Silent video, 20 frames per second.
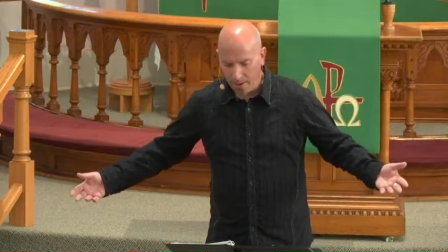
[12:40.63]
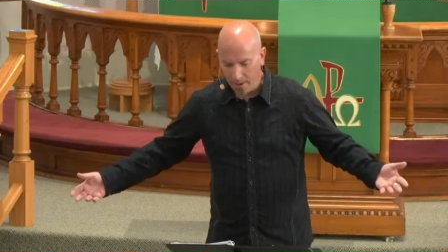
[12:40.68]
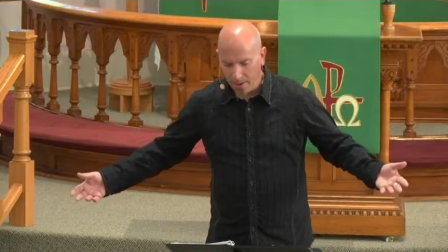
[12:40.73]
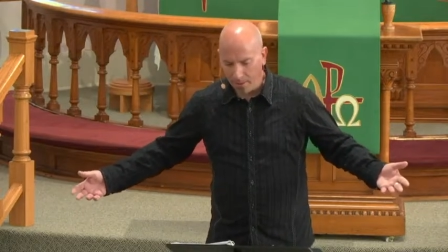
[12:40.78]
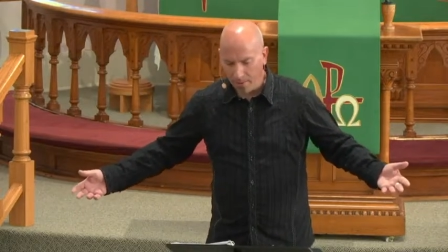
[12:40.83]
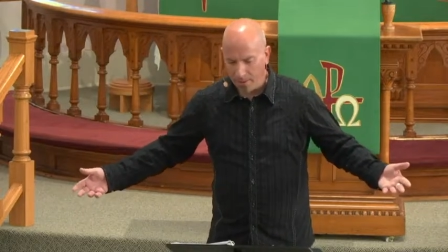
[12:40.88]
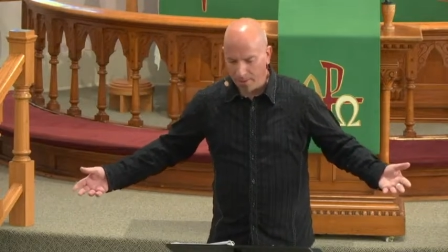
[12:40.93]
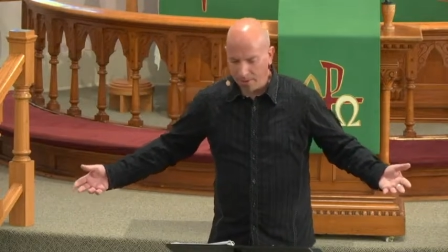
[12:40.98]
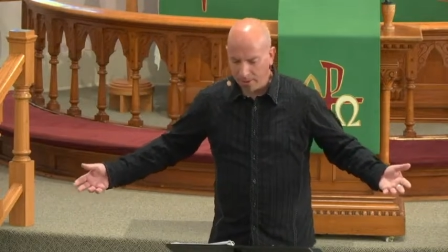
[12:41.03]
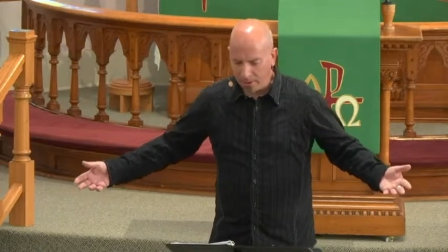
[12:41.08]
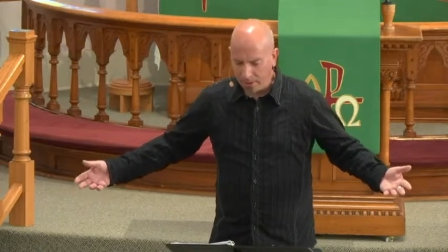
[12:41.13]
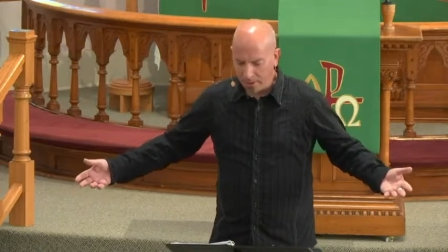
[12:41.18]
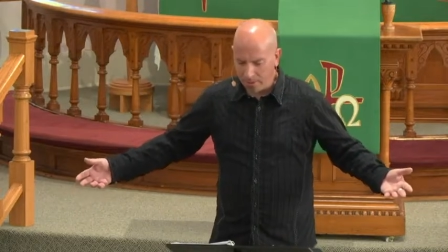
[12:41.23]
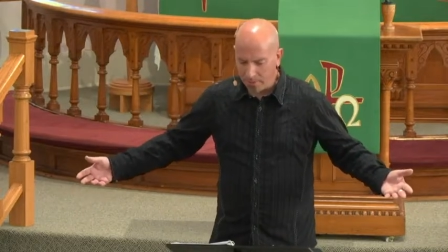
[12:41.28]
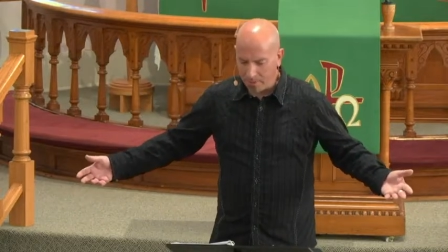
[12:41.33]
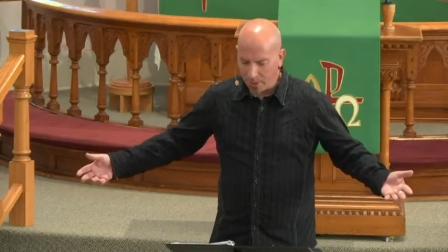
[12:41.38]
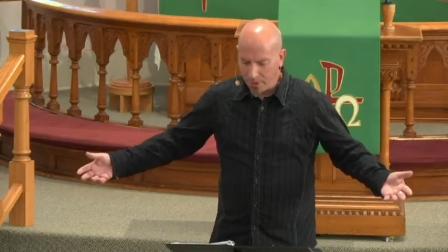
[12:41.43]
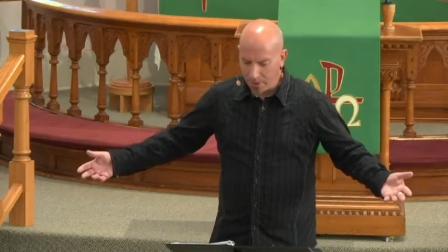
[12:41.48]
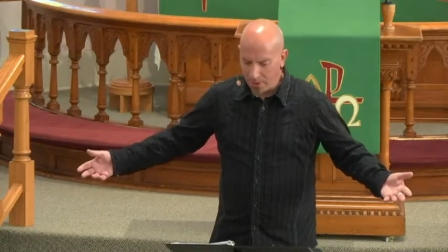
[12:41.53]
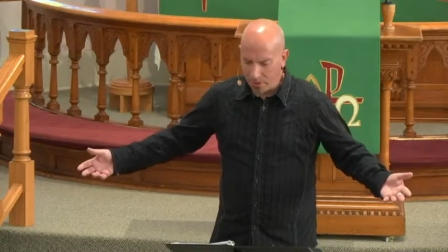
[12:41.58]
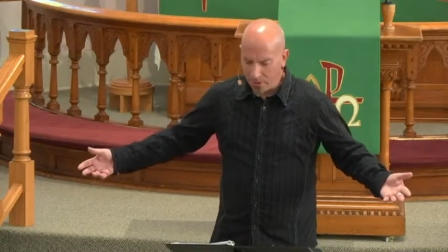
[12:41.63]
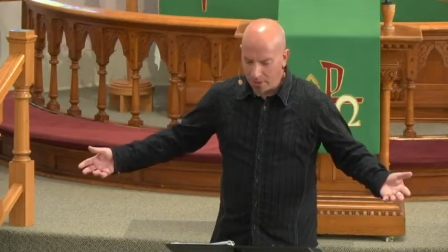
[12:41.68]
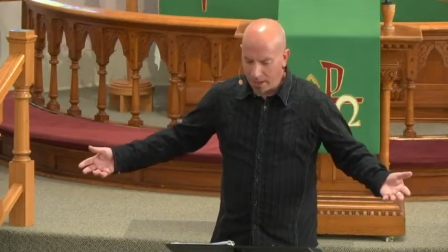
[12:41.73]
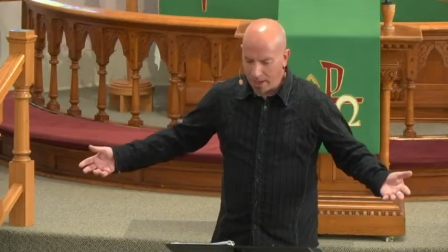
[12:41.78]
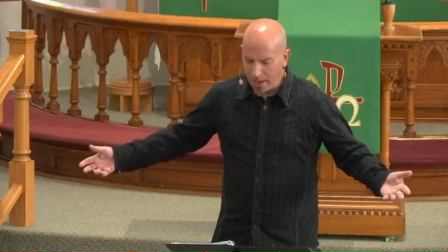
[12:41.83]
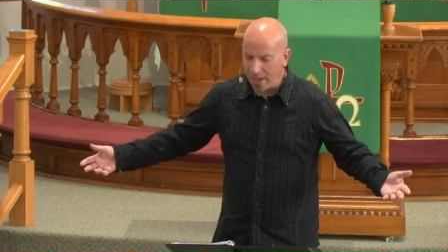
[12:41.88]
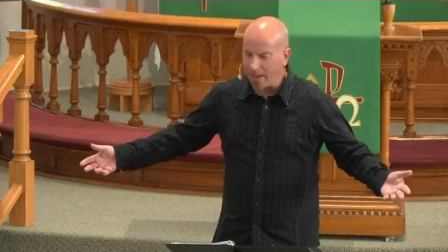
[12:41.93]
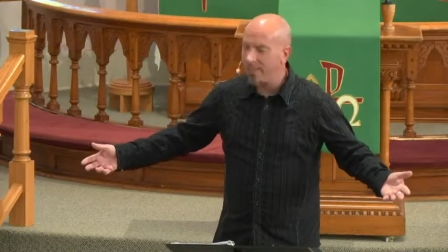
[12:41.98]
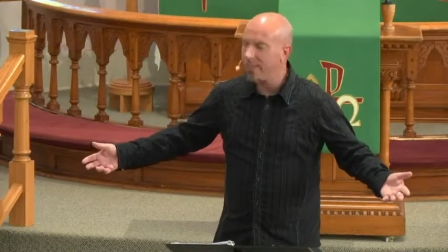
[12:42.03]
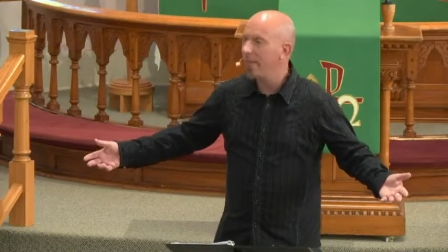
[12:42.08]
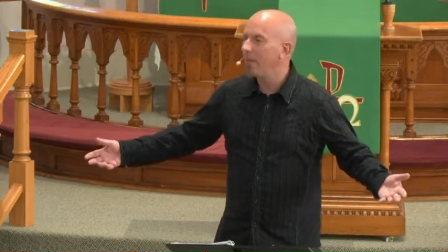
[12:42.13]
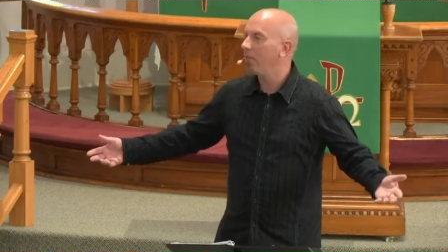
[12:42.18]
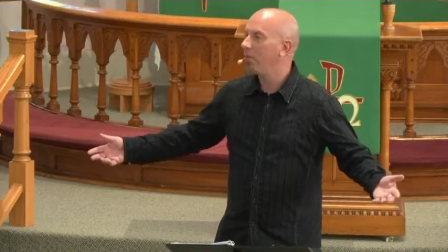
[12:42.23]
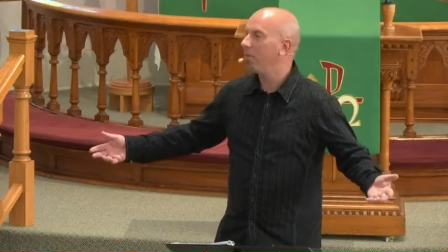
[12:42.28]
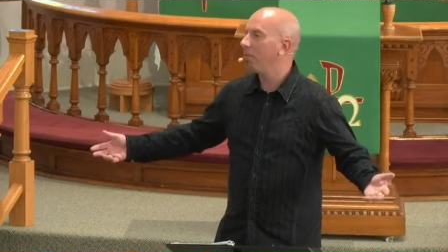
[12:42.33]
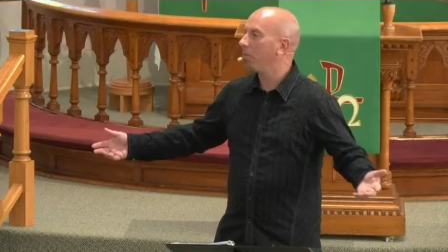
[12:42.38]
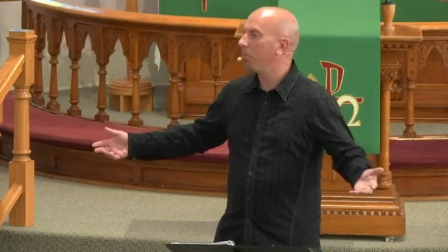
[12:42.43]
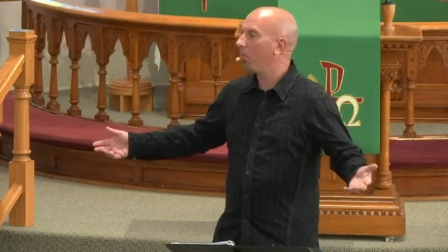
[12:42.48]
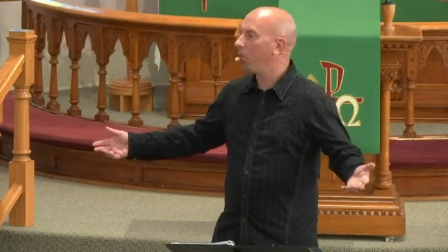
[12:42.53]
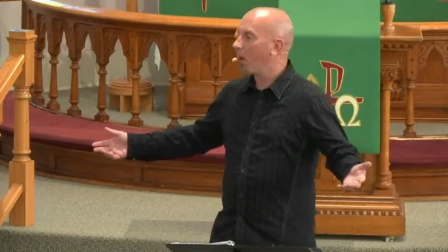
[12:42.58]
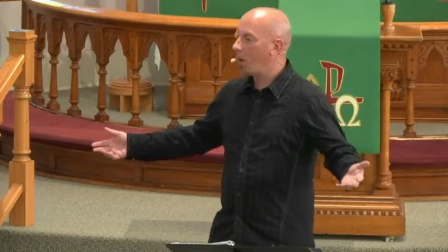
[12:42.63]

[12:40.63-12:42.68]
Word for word: I mean, think about it. You can't even